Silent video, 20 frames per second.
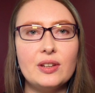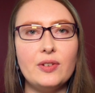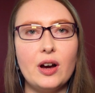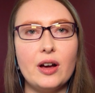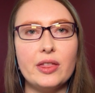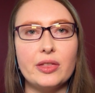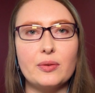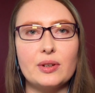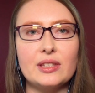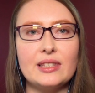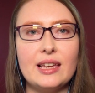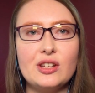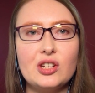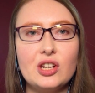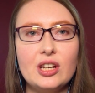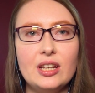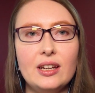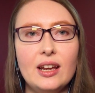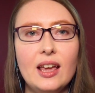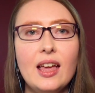of
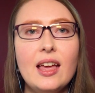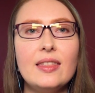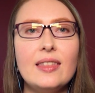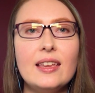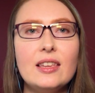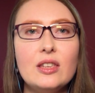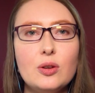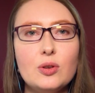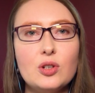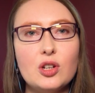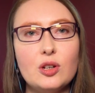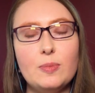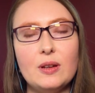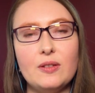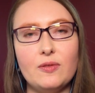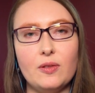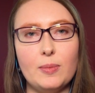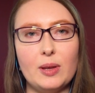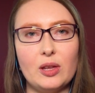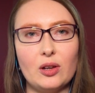authorization that you should be
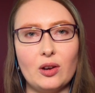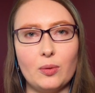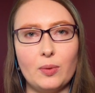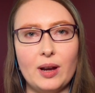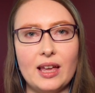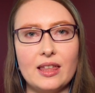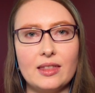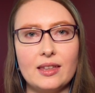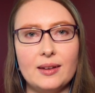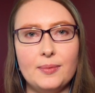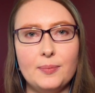familiar with